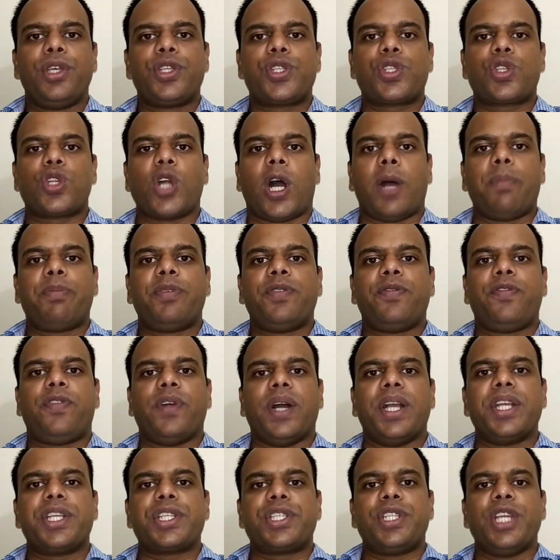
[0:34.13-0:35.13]
stop
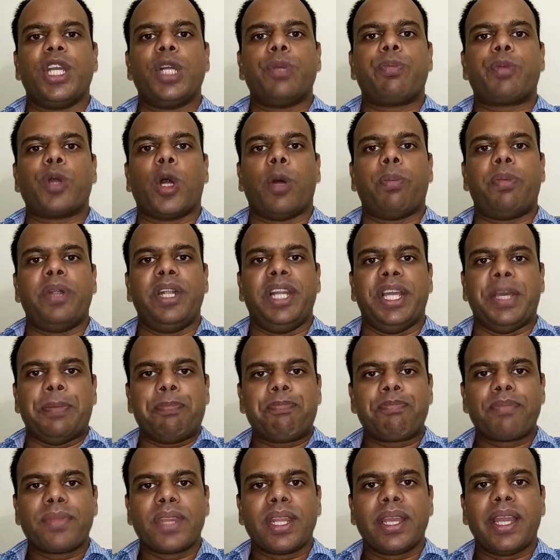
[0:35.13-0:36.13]
functioning
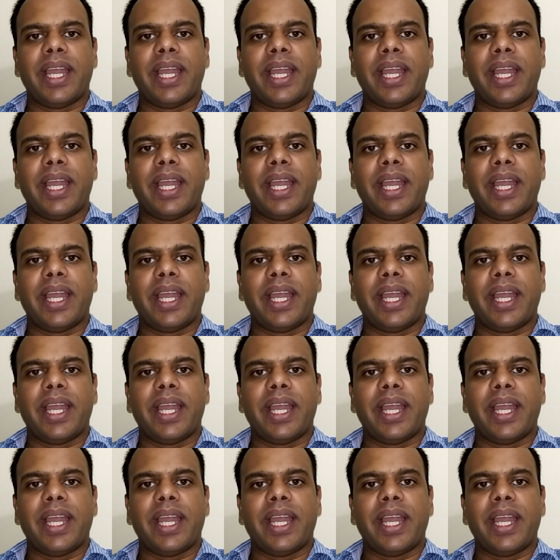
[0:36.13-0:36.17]
properly